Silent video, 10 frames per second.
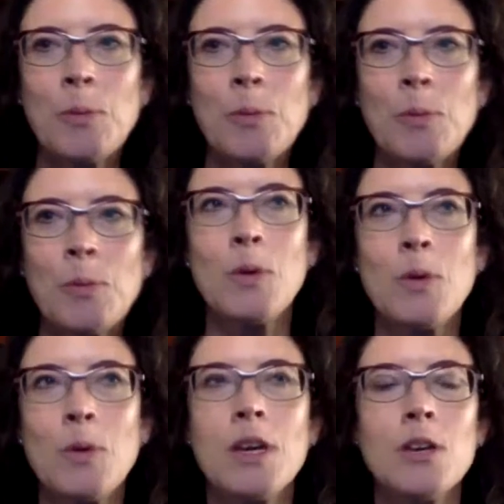we
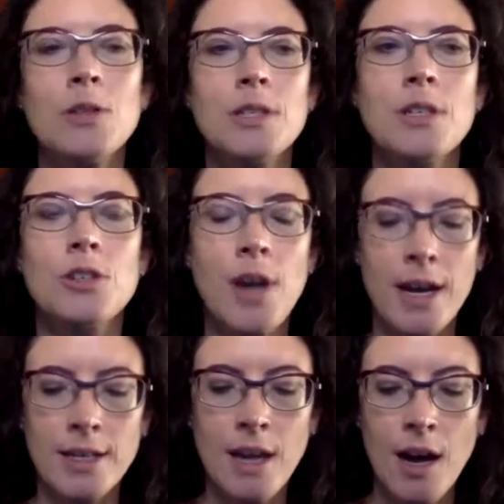used to
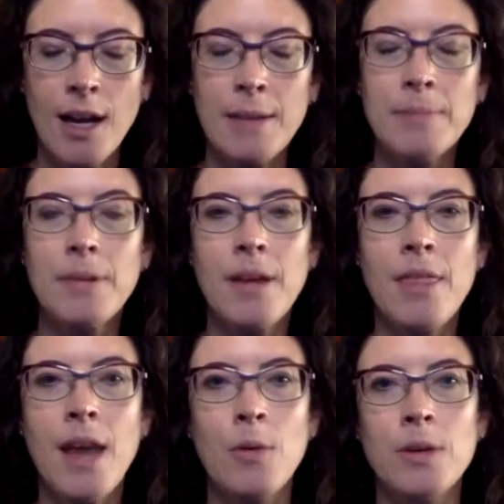track time,
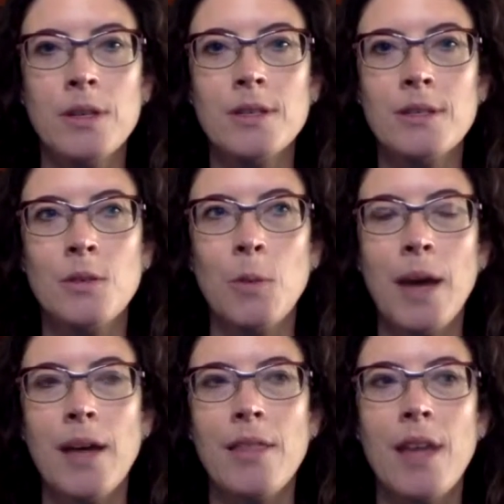and that was the
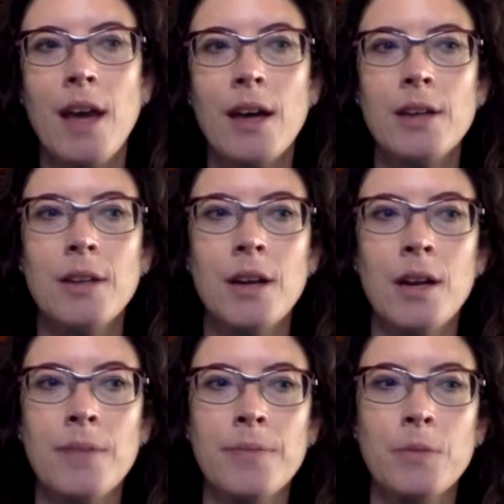way that
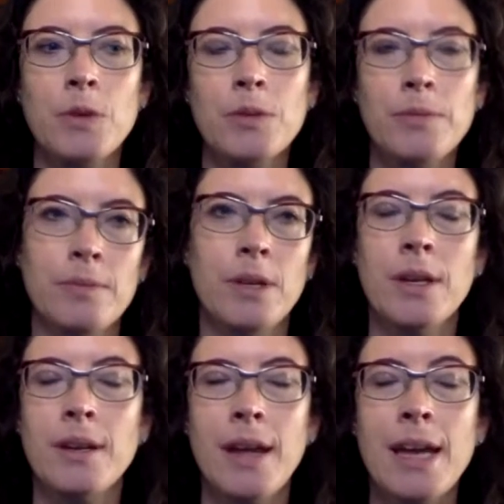we're
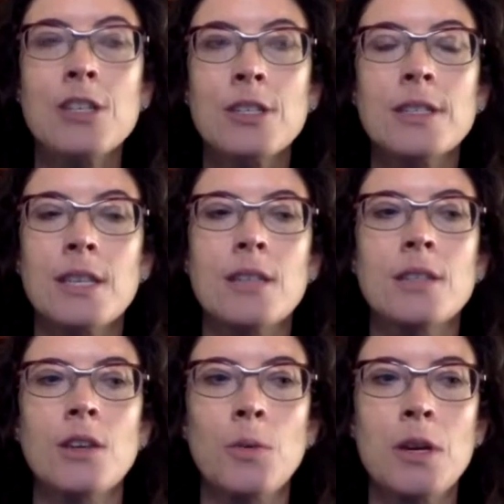an agency.
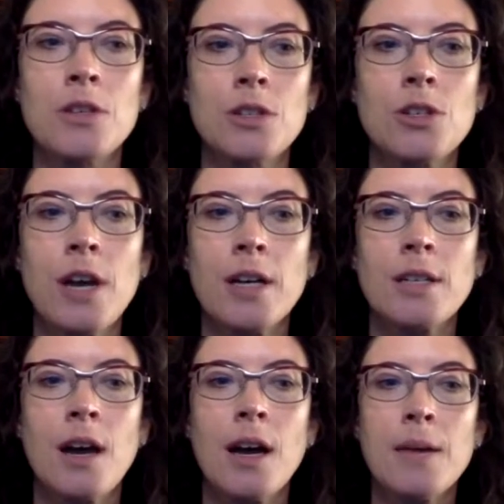So we used to track
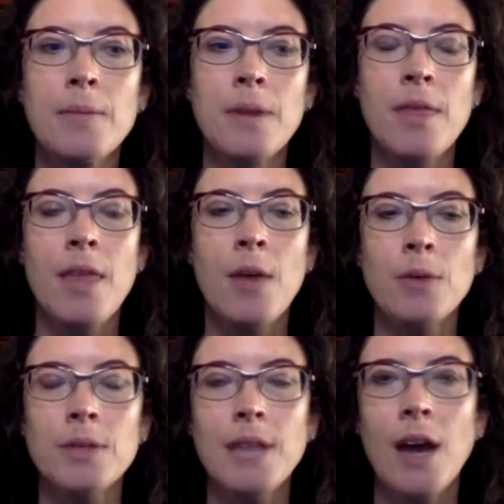time, and that
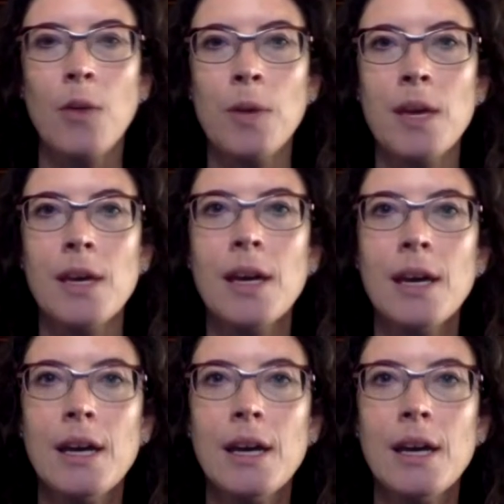was how we